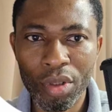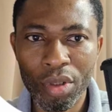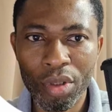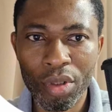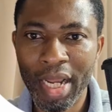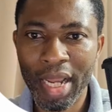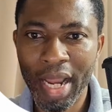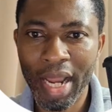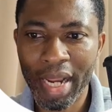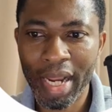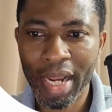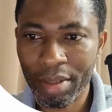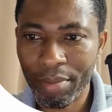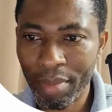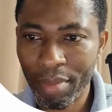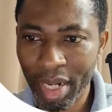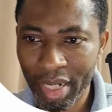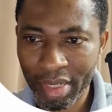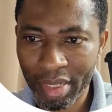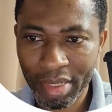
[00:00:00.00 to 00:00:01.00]
I
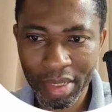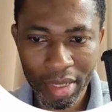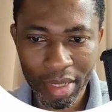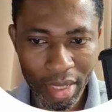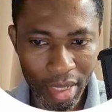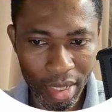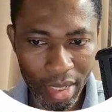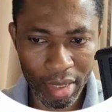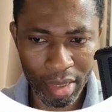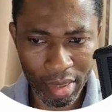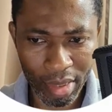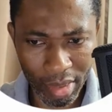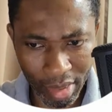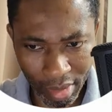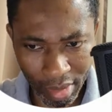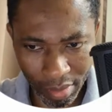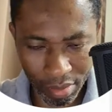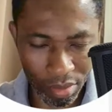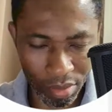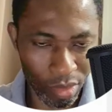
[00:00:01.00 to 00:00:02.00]
itemized here.
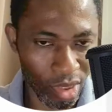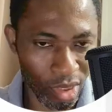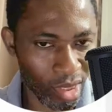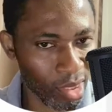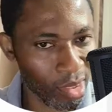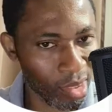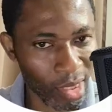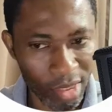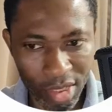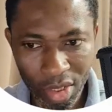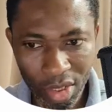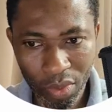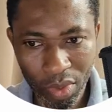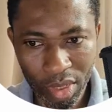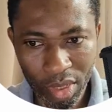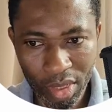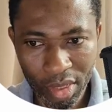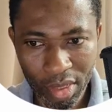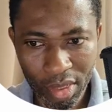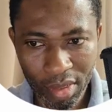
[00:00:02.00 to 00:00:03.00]
This is the
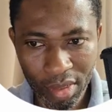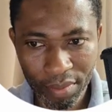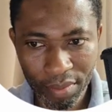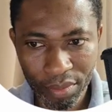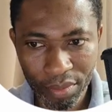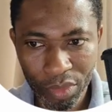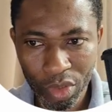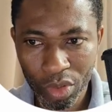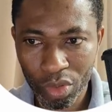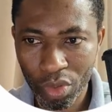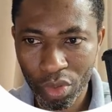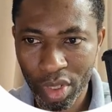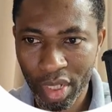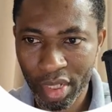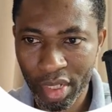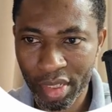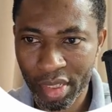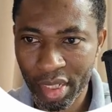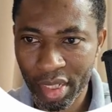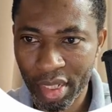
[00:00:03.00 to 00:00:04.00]
sequence. So you can
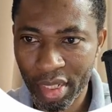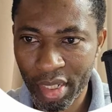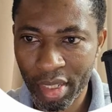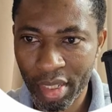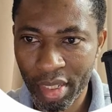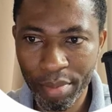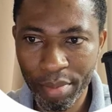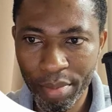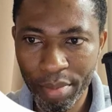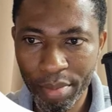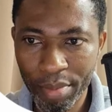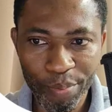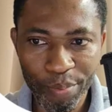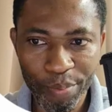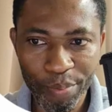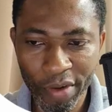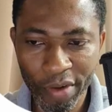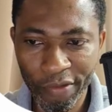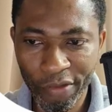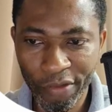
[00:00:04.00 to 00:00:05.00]
see the main
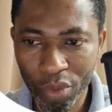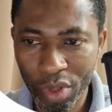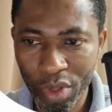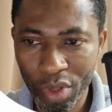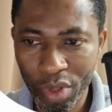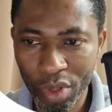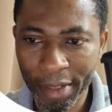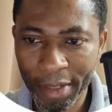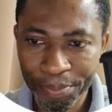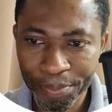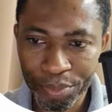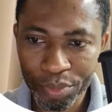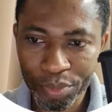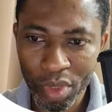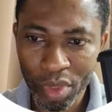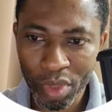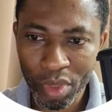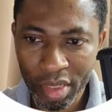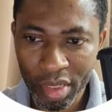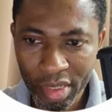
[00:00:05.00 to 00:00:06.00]
parent folder.
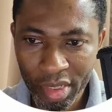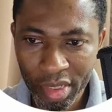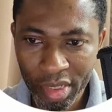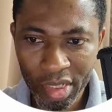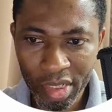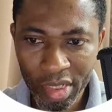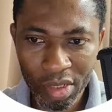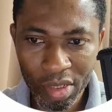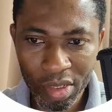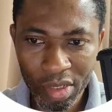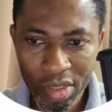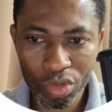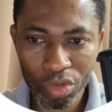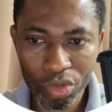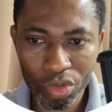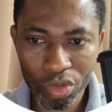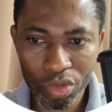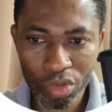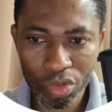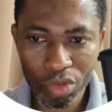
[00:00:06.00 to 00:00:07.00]
This is also
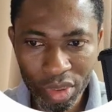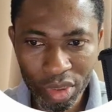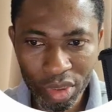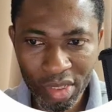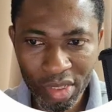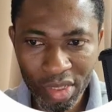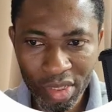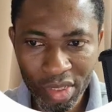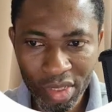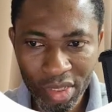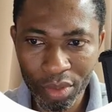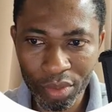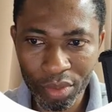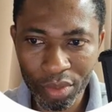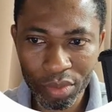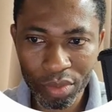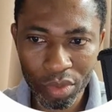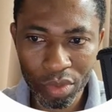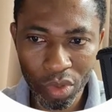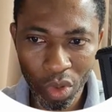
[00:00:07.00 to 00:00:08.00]
this now
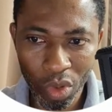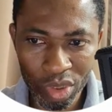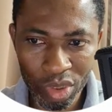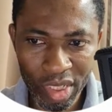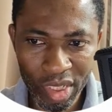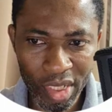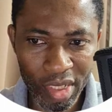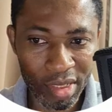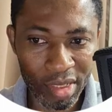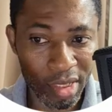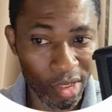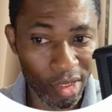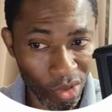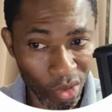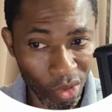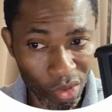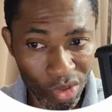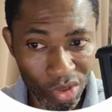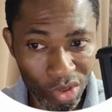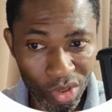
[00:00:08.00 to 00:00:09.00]
contains a
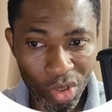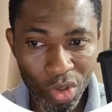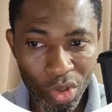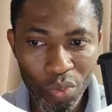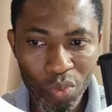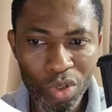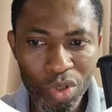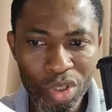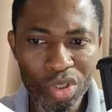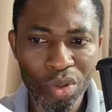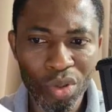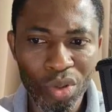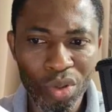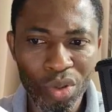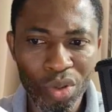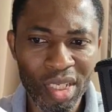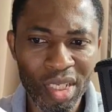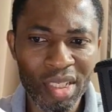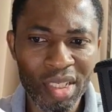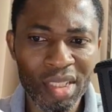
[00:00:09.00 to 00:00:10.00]
source which
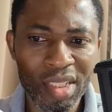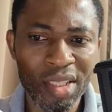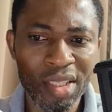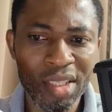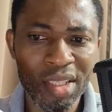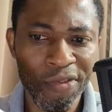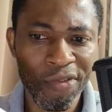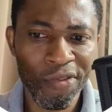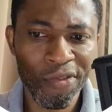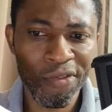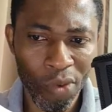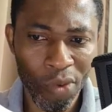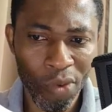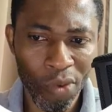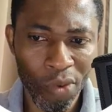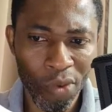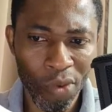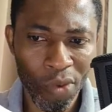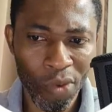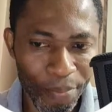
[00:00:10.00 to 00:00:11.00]
contains the
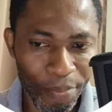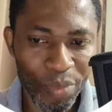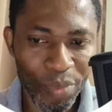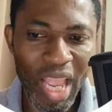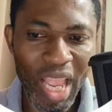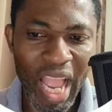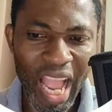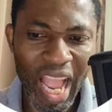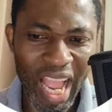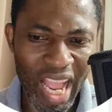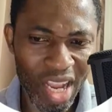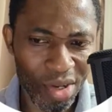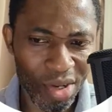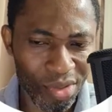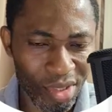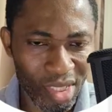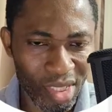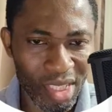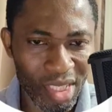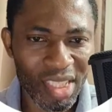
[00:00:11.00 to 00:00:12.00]
folder
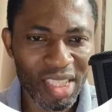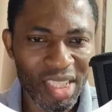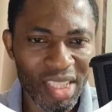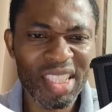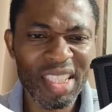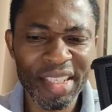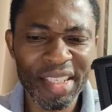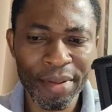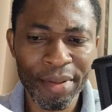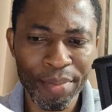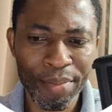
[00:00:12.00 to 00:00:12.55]
housing the